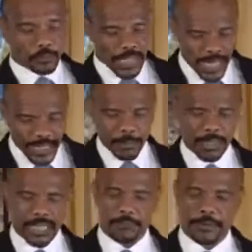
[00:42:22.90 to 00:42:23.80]
and is a
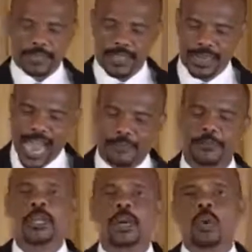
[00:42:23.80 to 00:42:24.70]
believer, their life
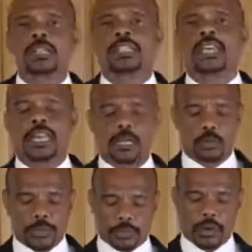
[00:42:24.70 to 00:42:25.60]
was hidden with
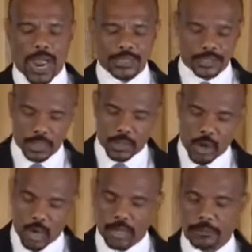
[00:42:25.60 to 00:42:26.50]
Christ in
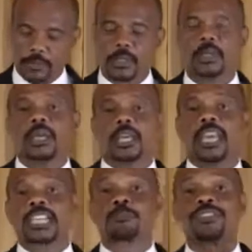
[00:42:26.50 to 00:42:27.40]
God. He
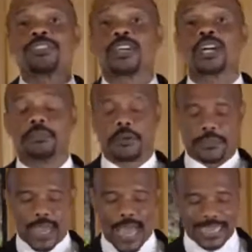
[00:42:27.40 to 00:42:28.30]
has preserved
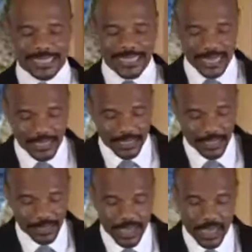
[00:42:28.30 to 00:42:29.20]
their identity.
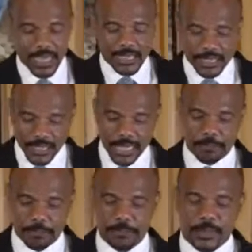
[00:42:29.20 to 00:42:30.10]
They sleep.
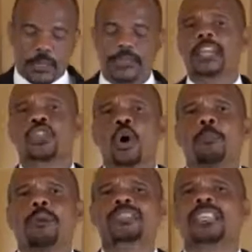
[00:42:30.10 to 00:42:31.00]
There is no
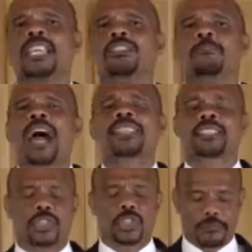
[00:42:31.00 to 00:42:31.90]
perceived passage
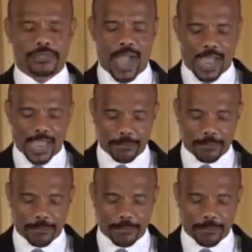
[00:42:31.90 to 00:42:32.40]
of time.